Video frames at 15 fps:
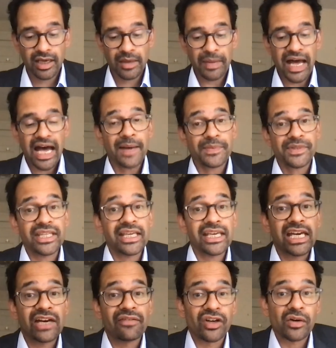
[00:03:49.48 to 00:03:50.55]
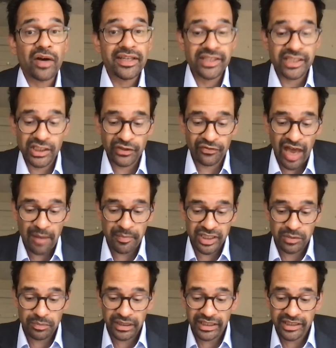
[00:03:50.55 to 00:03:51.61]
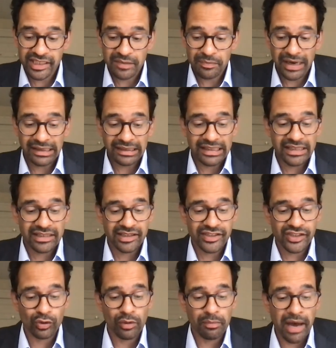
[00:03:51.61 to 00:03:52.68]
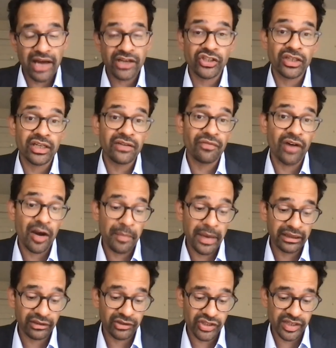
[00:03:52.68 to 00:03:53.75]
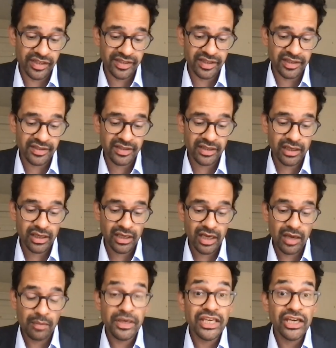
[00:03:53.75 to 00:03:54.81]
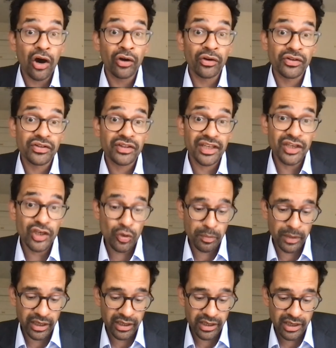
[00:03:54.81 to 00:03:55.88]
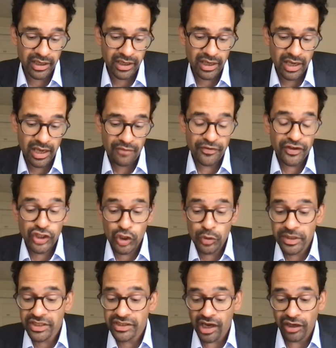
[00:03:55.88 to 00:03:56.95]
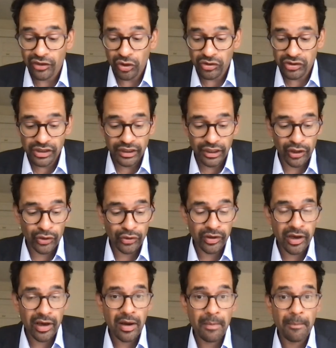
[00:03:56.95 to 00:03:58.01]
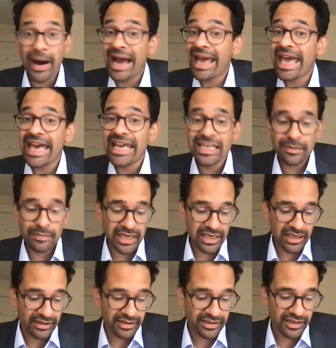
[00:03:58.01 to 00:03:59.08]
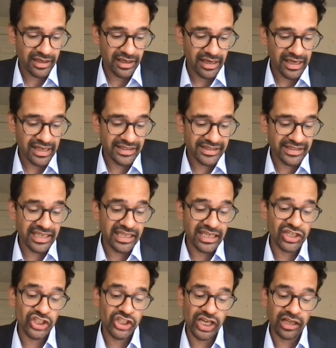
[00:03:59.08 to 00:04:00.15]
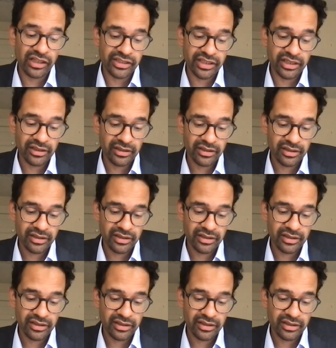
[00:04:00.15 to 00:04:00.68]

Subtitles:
perhaps thinking of a crisis of habitability might lead us to imagine environmental justice beyond the human. For humans are not alone by any means in seeking shelter